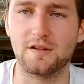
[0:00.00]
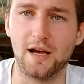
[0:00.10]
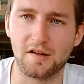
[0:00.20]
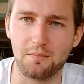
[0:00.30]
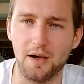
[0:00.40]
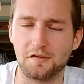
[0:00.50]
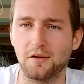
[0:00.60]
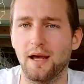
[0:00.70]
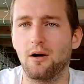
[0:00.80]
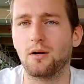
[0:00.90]
taxed based
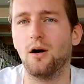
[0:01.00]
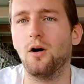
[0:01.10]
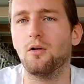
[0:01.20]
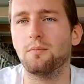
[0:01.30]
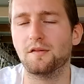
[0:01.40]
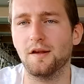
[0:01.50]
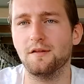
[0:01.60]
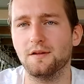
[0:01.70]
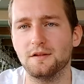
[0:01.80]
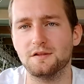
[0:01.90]
on alcohol
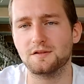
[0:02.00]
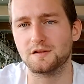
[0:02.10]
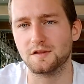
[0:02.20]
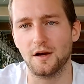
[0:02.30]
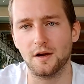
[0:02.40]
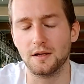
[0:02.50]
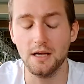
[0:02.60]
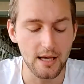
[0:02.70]
percentage, so...